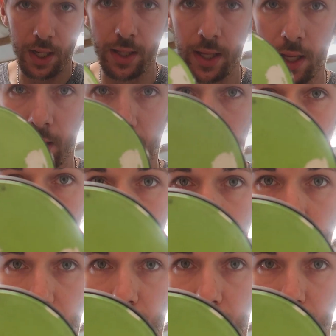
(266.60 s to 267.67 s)
And then this is
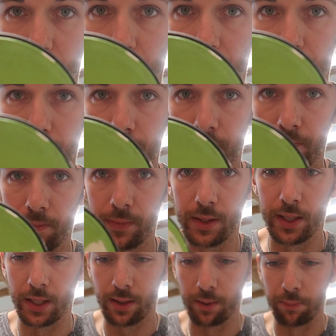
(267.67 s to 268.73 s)
the
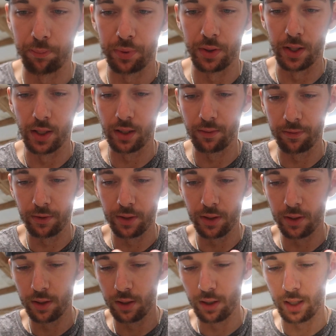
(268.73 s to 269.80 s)
plug for the
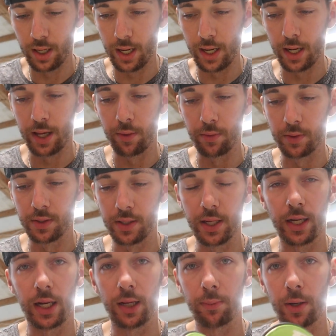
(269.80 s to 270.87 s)
hood, and I was
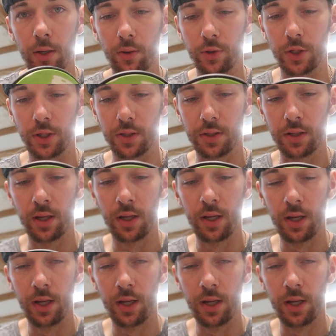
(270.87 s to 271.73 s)
thinking about just